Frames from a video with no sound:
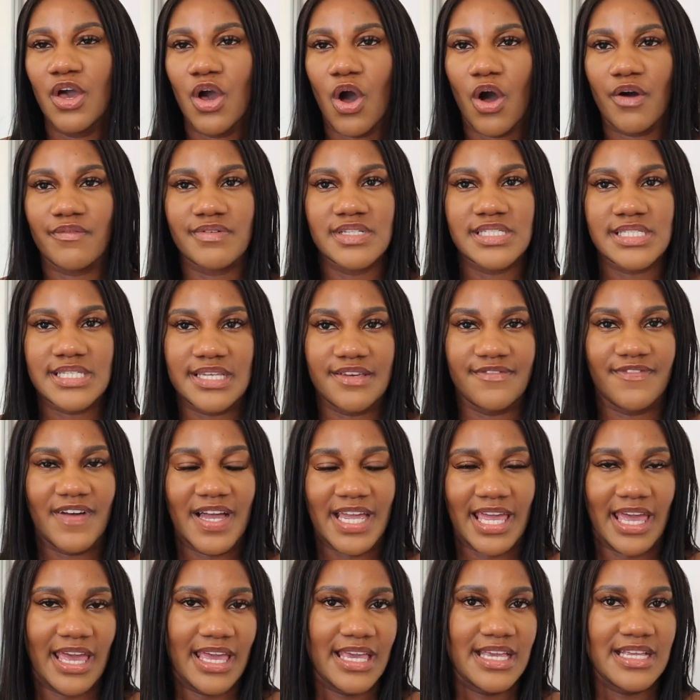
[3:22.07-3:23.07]
Obviously if I
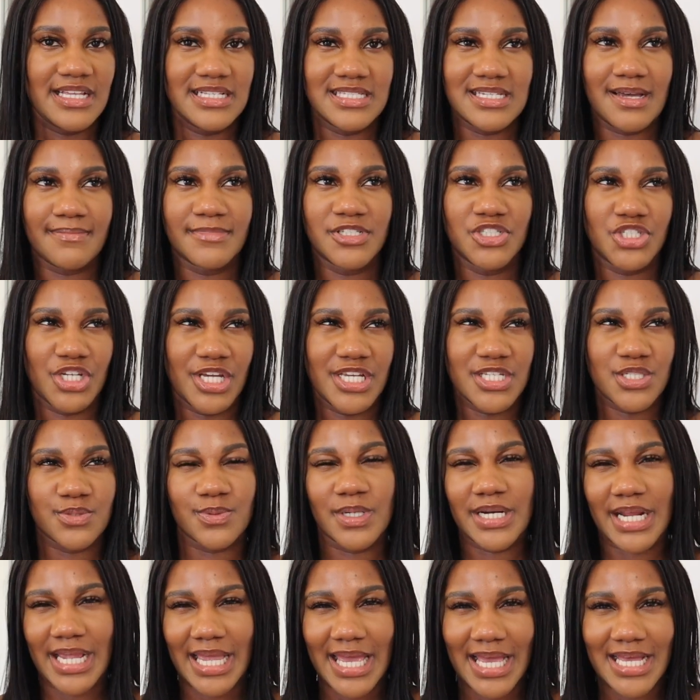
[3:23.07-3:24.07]
get heat damage, it is
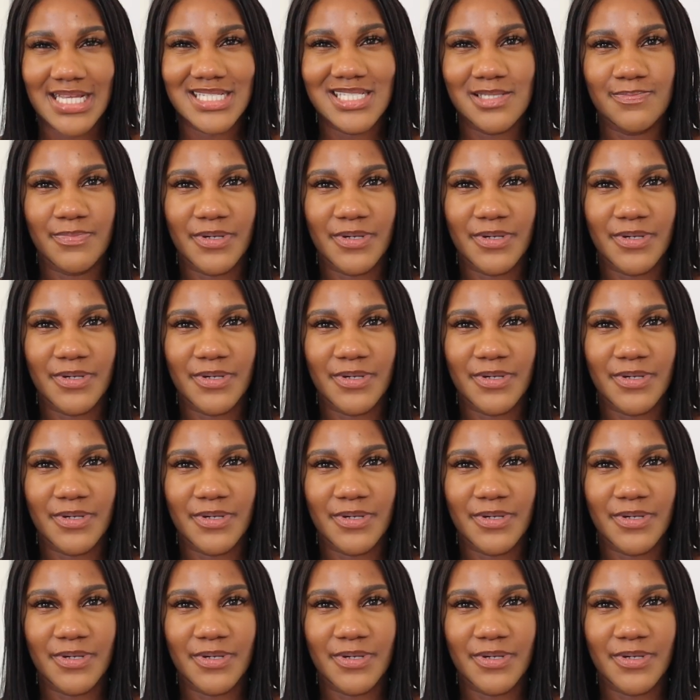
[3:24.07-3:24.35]
what it is,